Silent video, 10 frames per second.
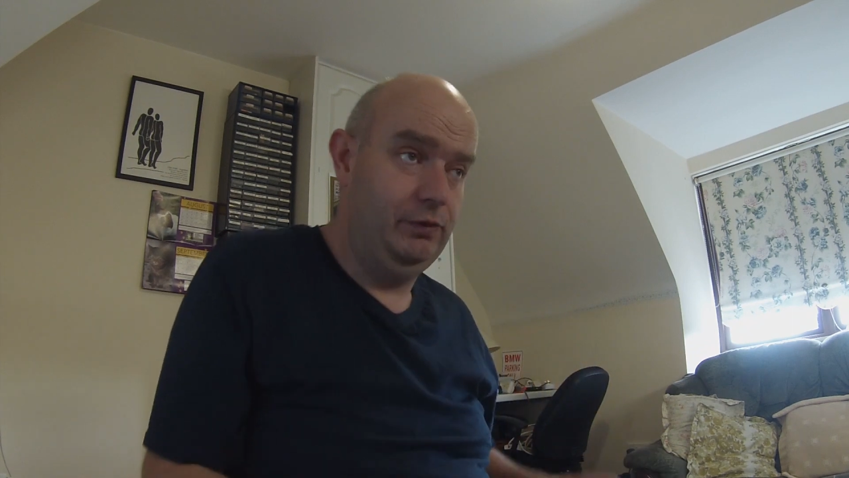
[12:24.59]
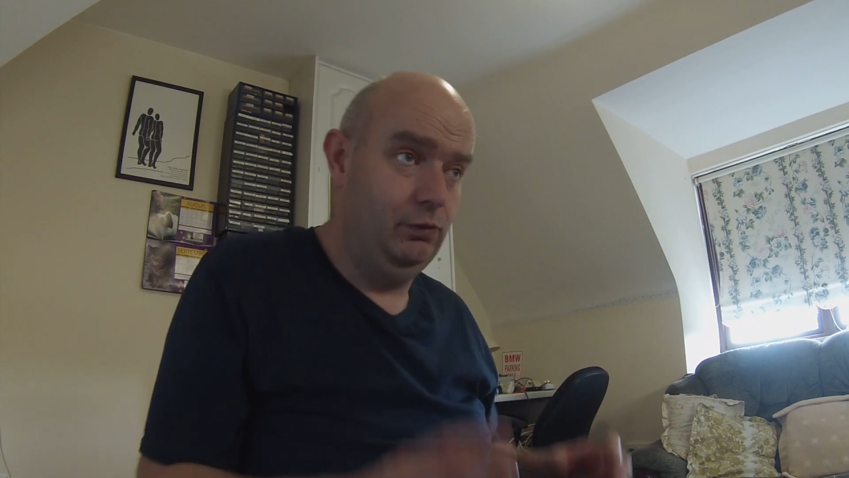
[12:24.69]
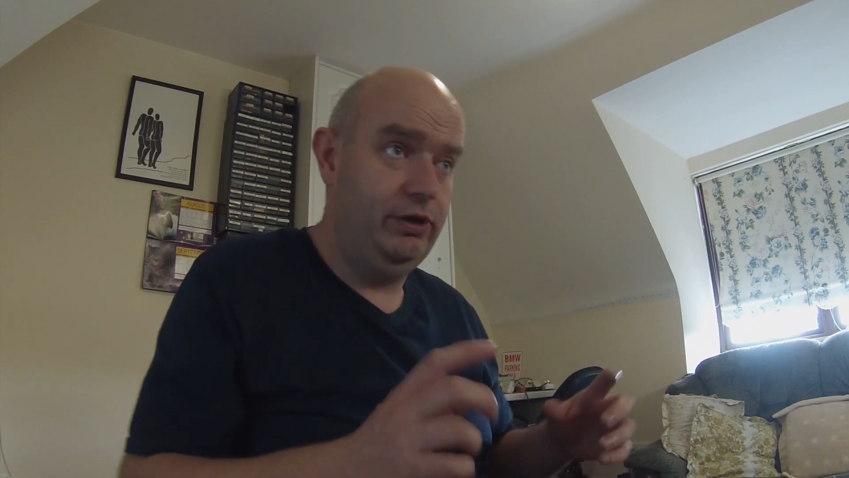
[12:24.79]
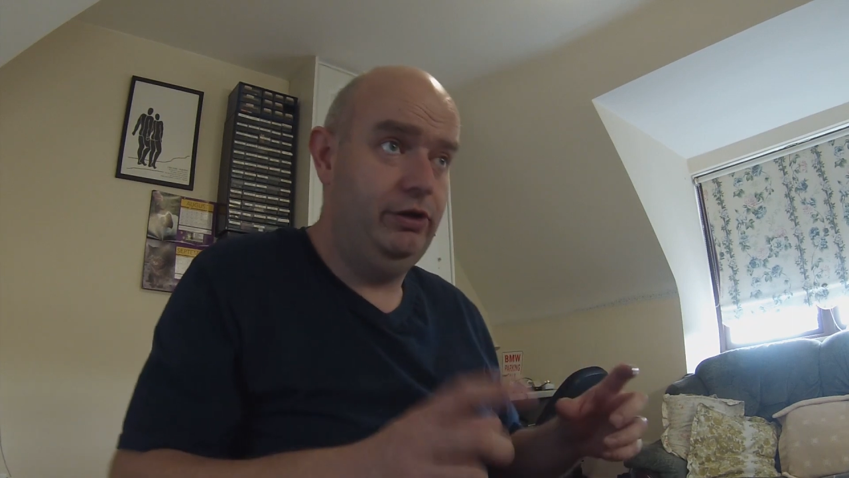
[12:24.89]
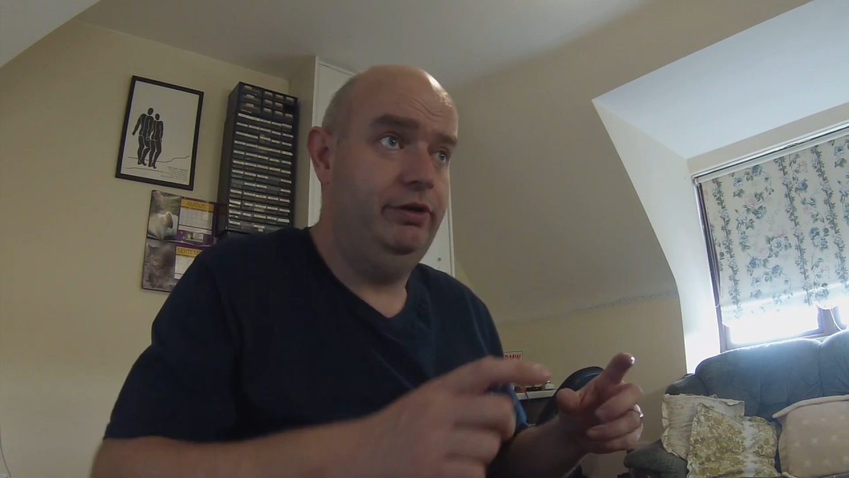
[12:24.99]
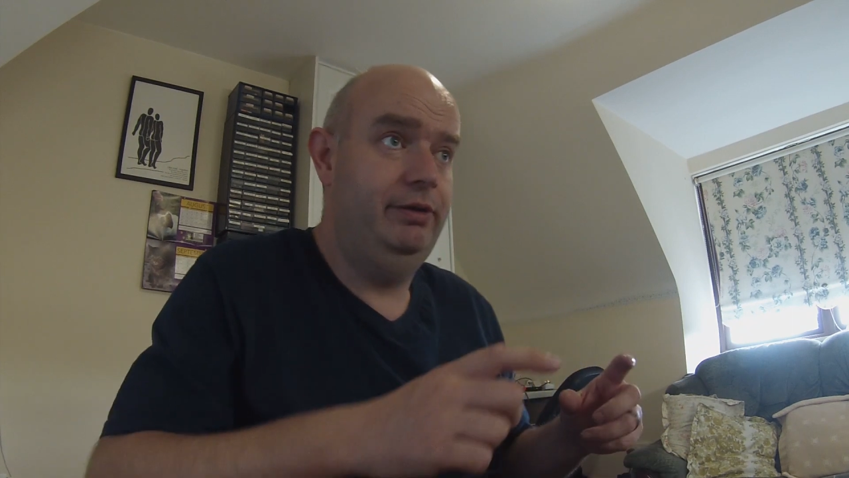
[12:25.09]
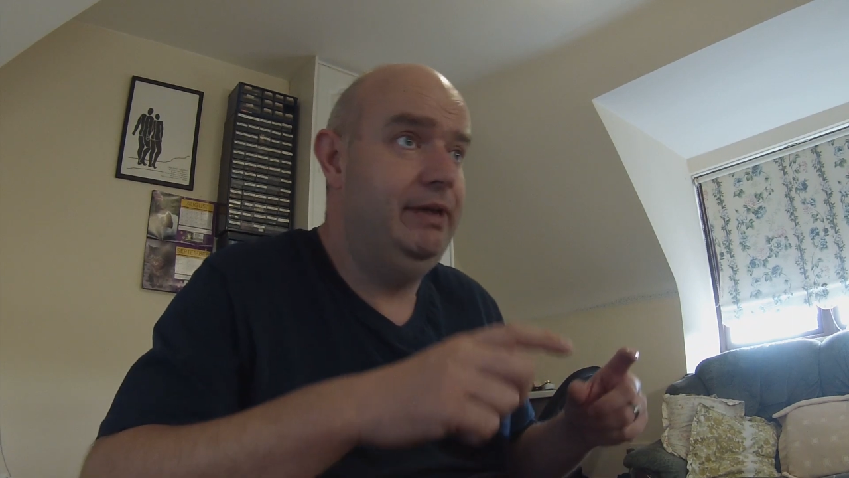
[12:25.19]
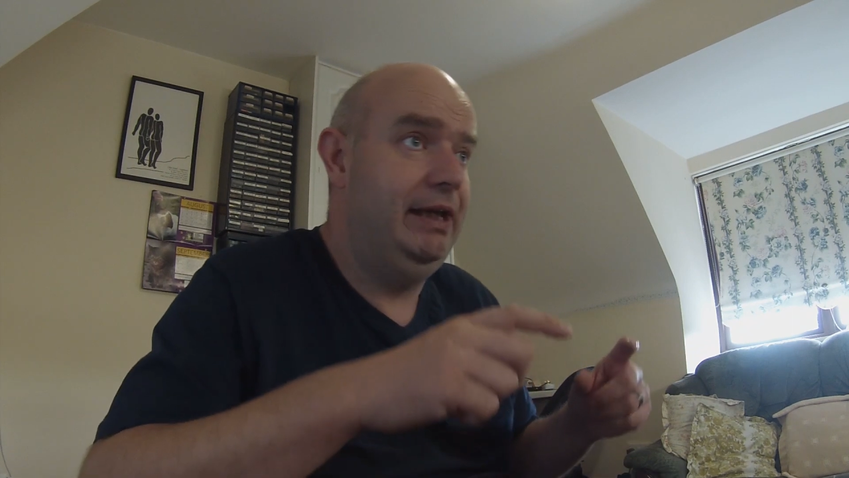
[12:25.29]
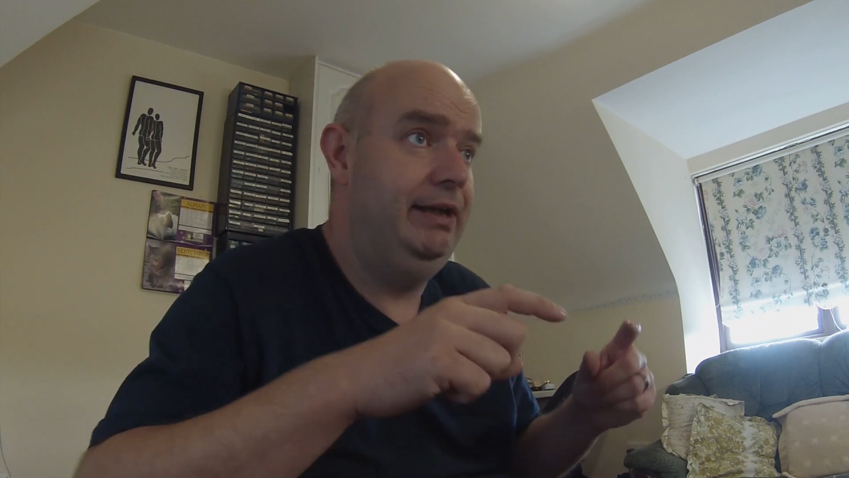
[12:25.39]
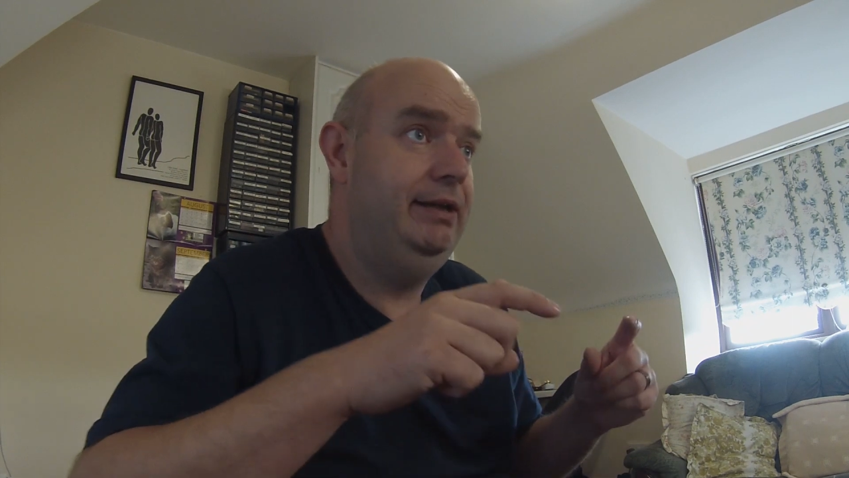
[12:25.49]
We're going to
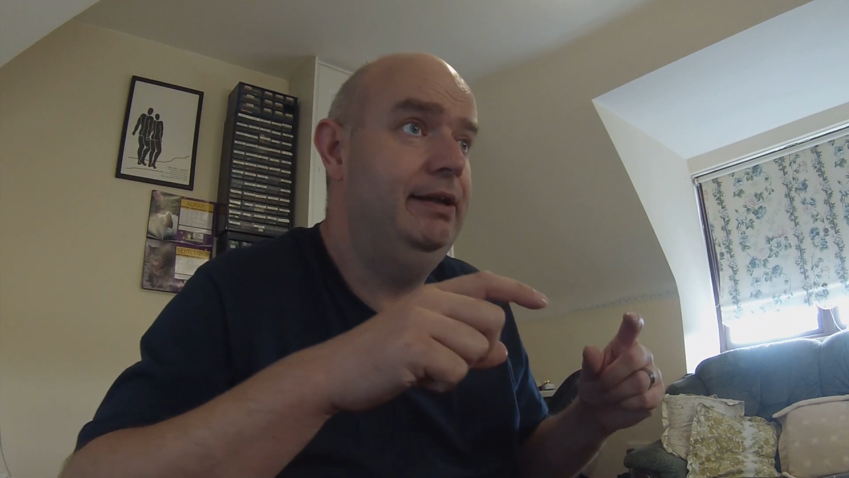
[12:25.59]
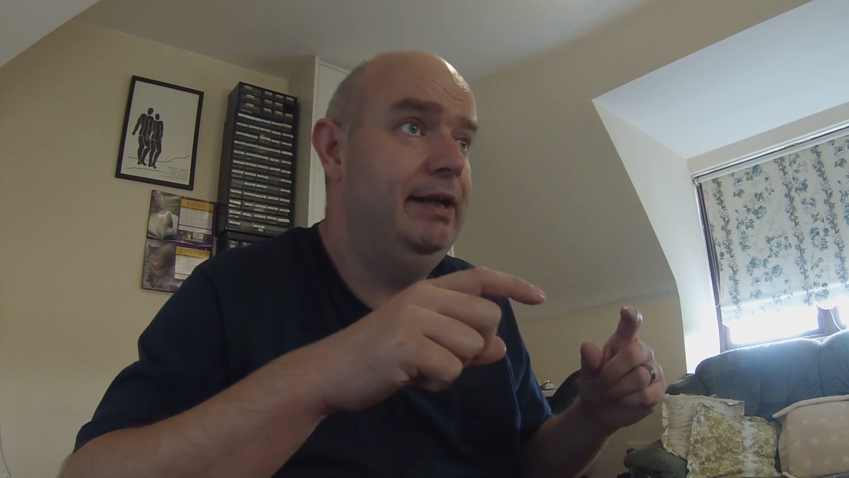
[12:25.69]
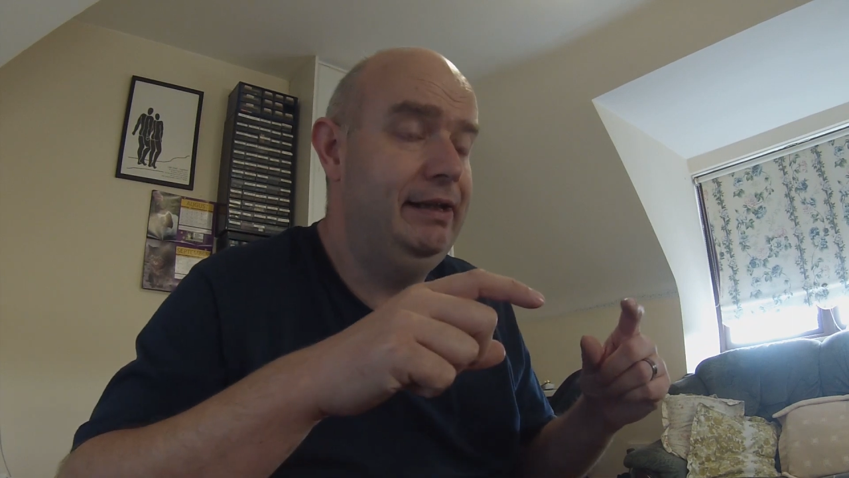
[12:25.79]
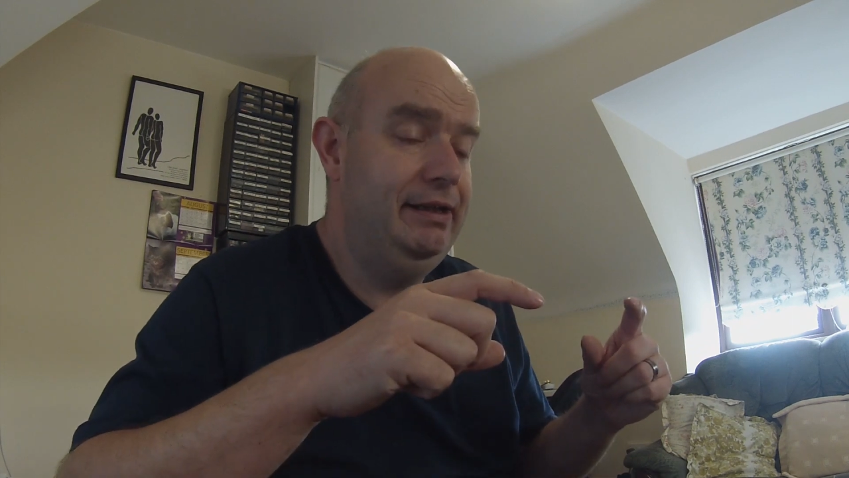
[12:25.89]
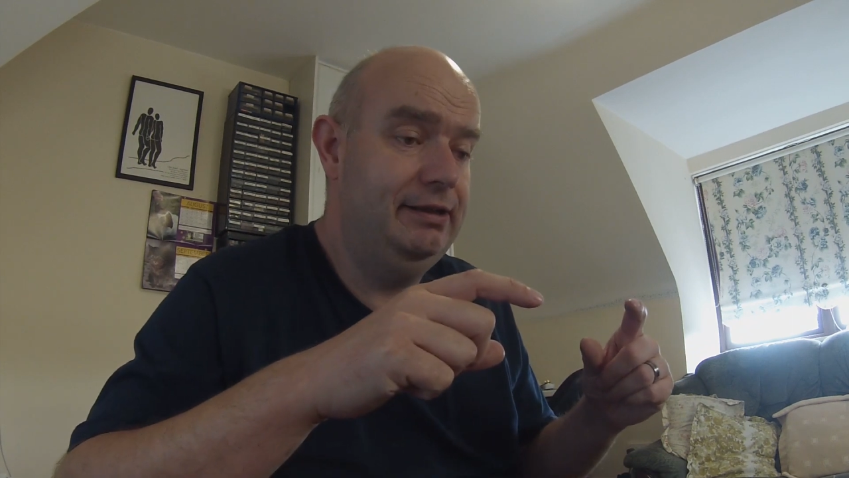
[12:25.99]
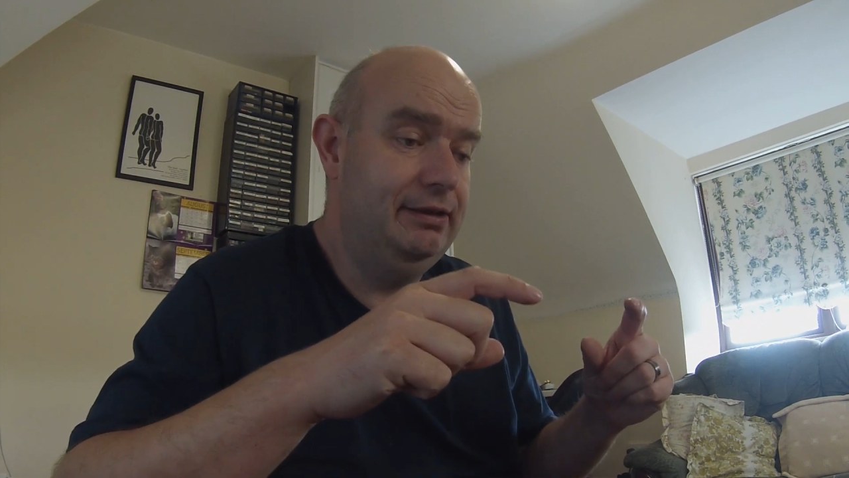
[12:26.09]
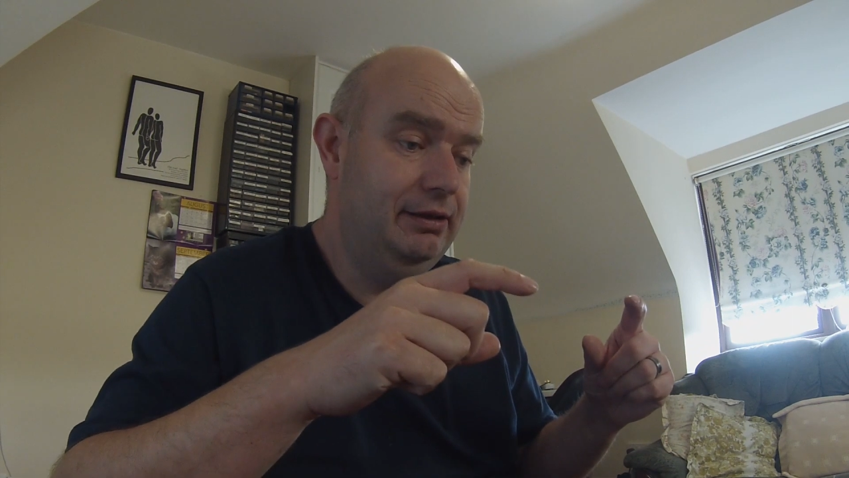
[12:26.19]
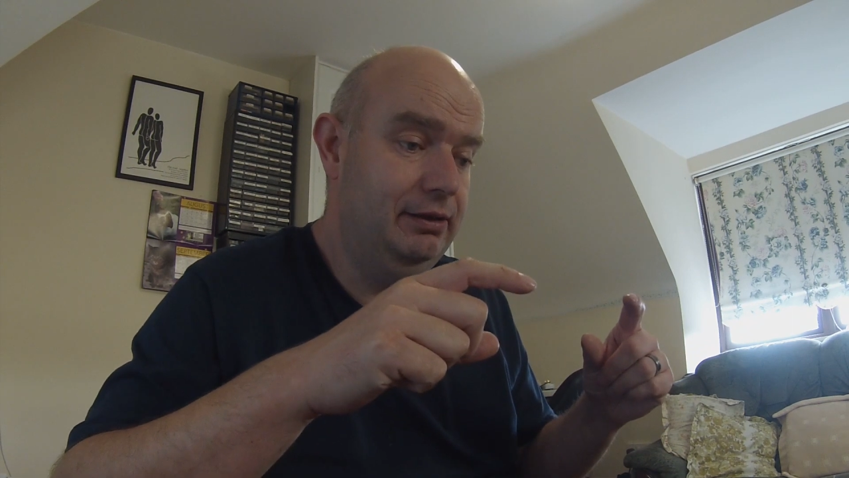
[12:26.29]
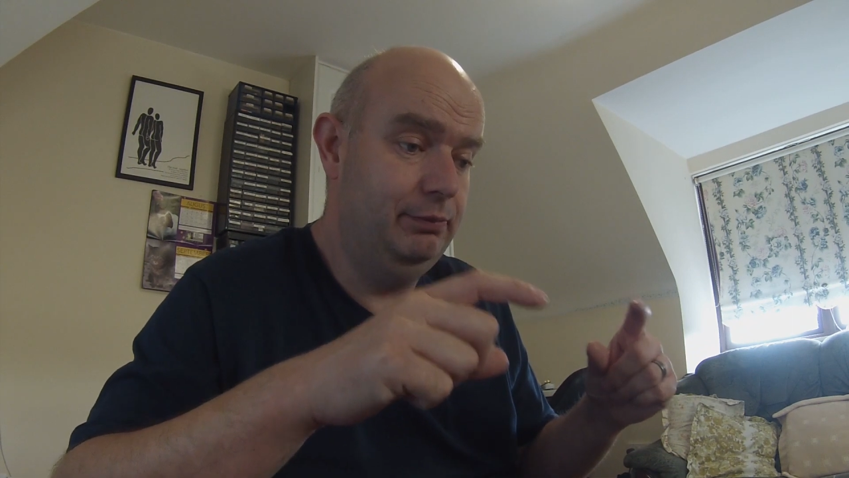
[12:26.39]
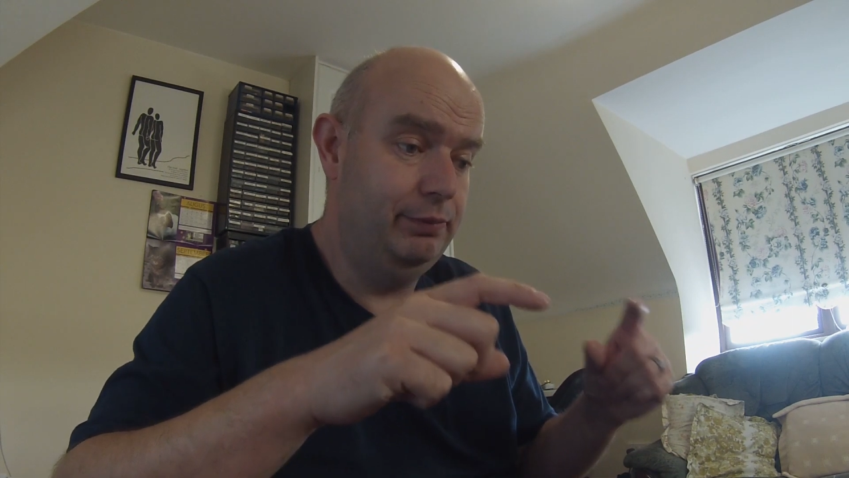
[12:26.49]
make a little